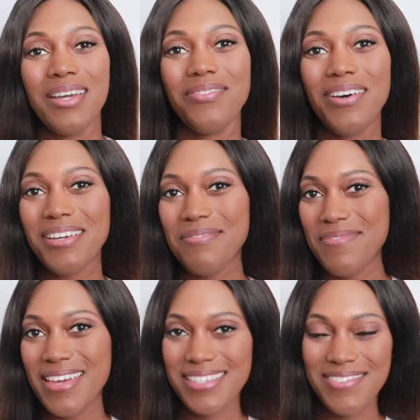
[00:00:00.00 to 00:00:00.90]
Welcome
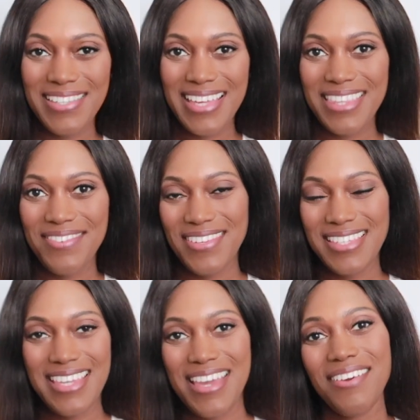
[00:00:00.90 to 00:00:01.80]
back to another
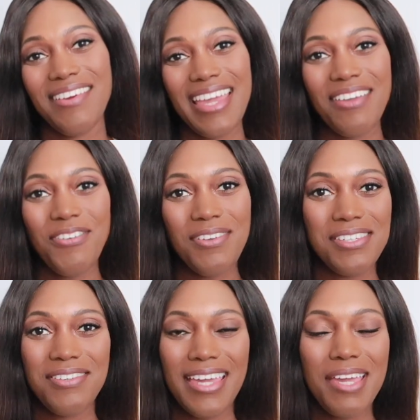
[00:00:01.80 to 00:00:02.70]
video. If you're
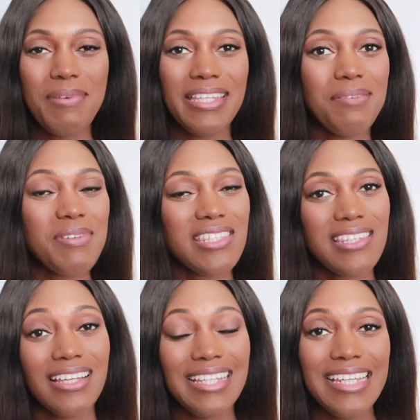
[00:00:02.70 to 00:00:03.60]
new here, my name is
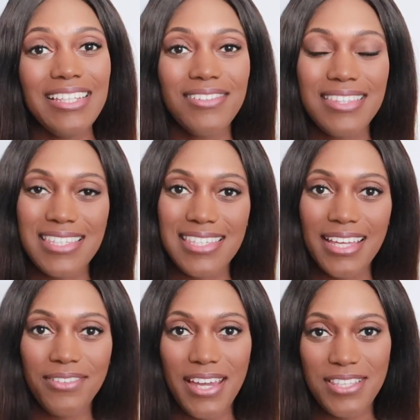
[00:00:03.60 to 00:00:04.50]
Charlene. On this
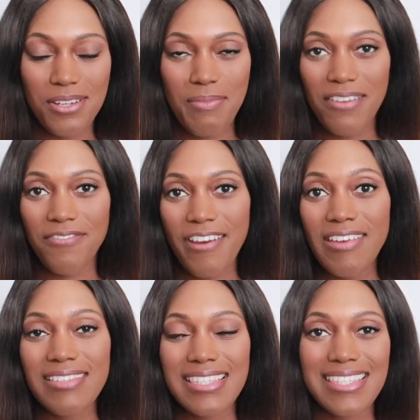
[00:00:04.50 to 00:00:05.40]
channel, I talk about
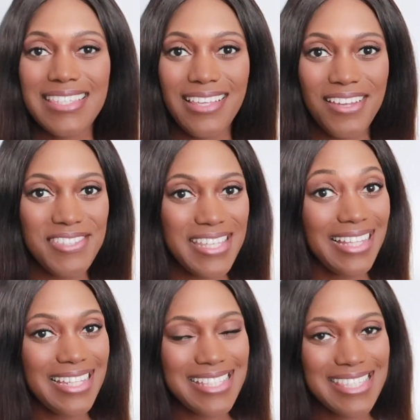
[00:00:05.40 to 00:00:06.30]
fragrances,
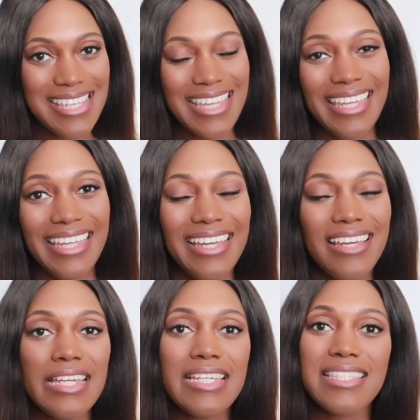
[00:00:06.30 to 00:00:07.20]
lifestyle, and tea.
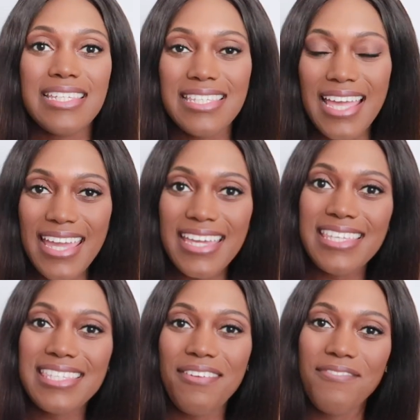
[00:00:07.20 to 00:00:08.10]

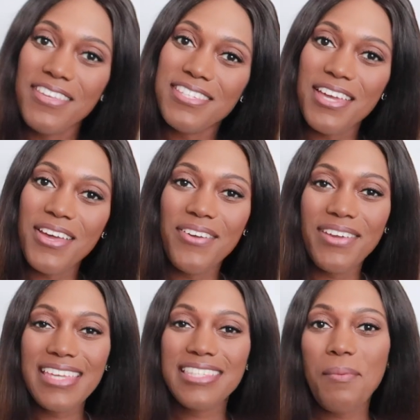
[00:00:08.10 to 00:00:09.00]
Today's video
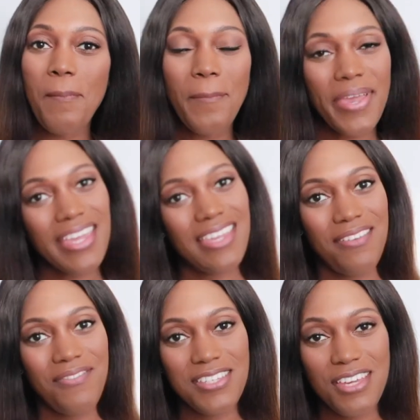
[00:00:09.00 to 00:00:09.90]
is a big
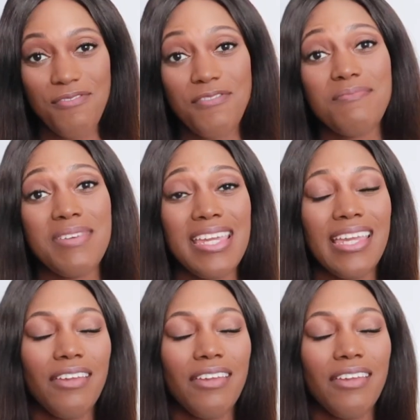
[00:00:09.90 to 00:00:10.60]
video for me.